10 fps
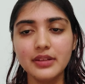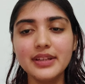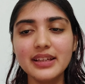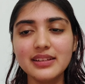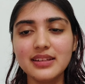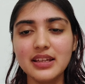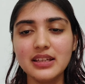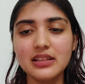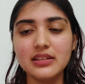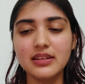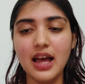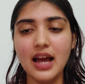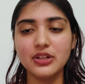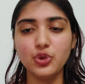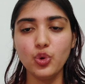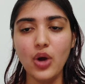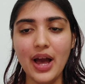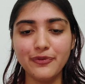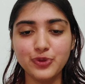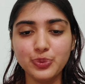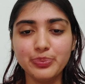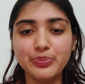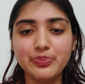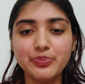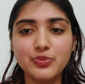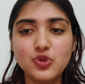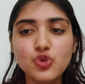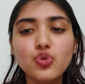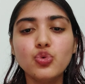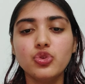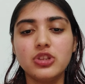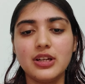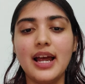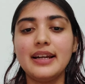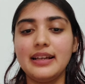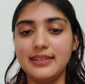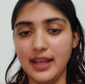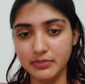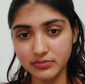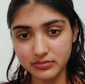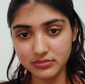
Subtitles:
Next thing is that you have to choose the right exam.